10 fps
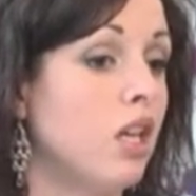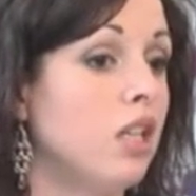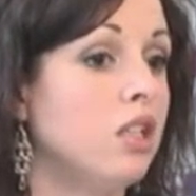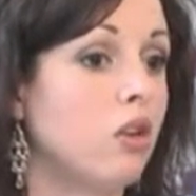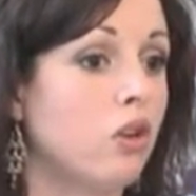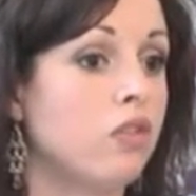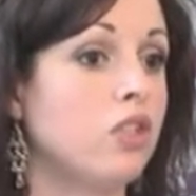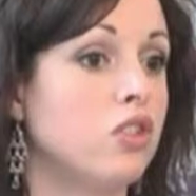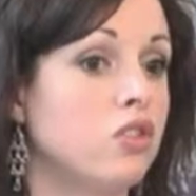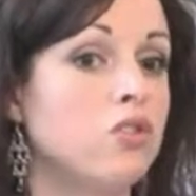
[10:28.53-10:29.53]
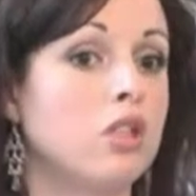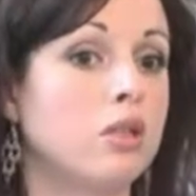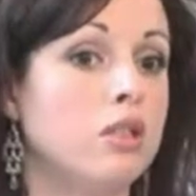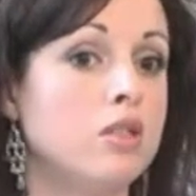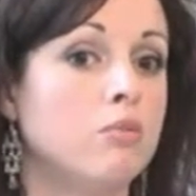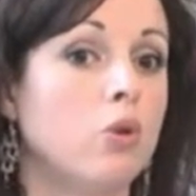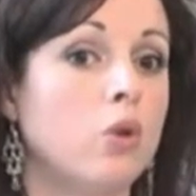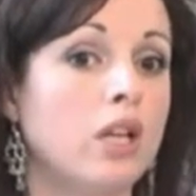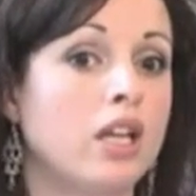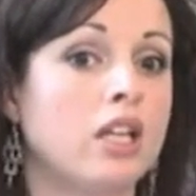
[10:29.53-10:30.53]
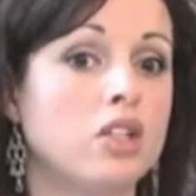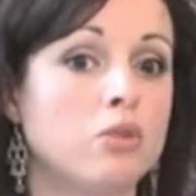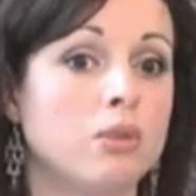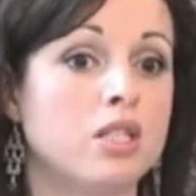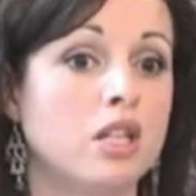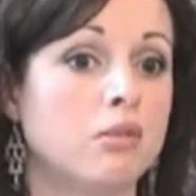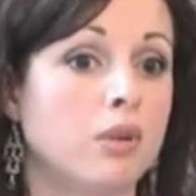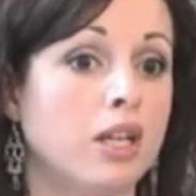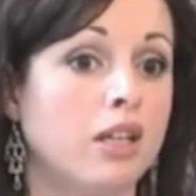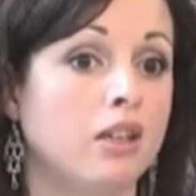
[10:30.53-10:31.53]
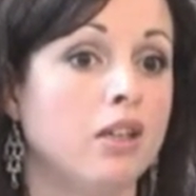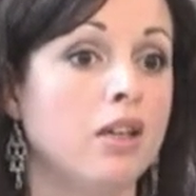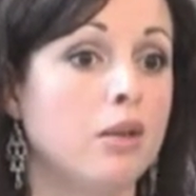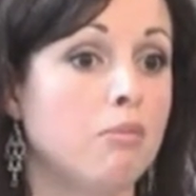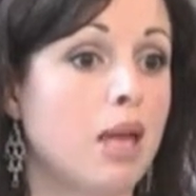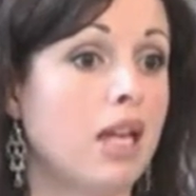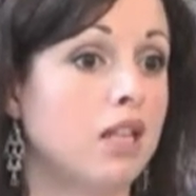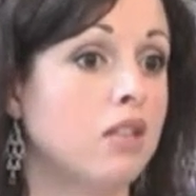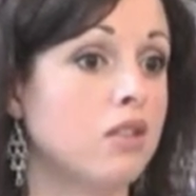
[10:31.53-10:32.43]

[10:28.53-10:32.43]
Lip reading: In a lot of industries, more likely to be done by men.